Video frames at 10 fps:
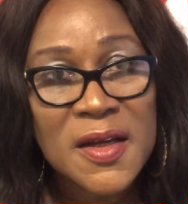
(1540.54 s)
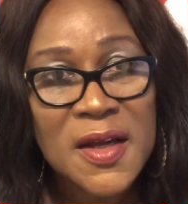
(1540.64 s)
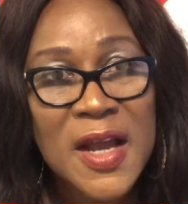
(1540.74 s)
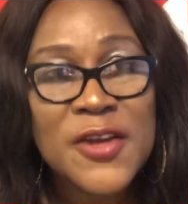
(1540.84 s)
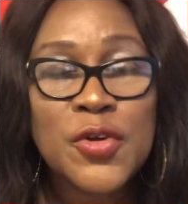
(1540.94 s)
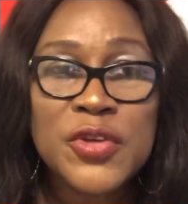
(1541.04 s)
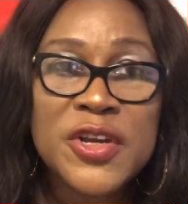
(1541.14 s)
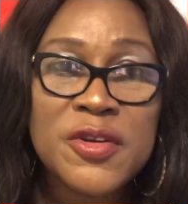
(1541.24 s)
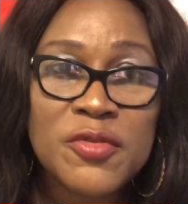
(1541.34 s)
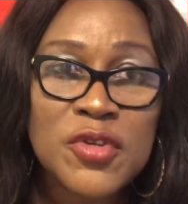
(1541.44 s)
I know they
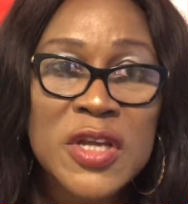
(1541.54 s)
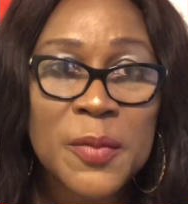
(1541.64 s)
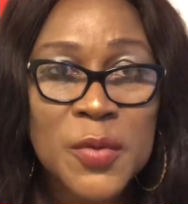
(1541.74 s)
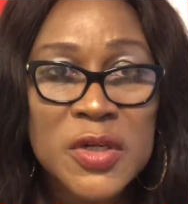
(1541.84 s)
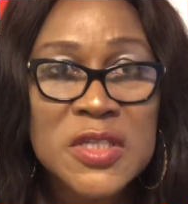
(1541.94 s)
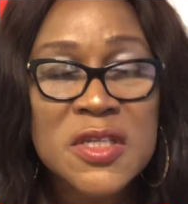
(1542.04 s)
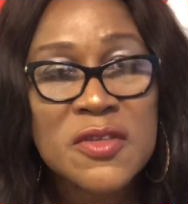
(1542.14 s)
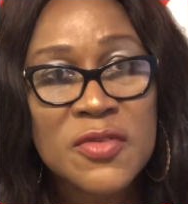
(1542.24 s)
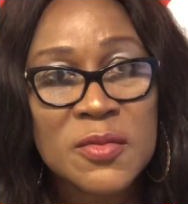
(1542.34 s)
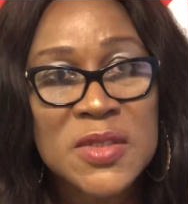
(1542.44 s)
review their policies
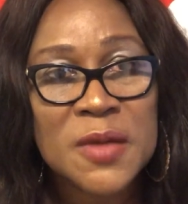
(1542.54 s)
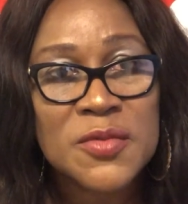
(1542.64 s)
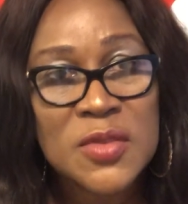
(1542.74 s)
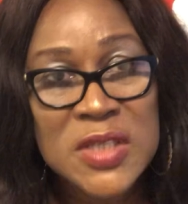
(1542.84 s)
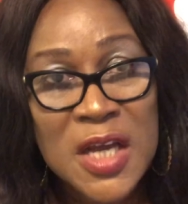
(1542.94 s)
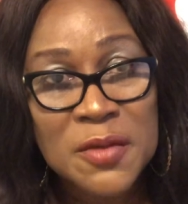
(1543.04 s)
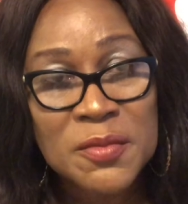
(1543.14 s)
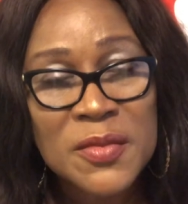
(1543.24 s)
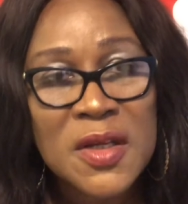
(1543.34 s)
from time to time,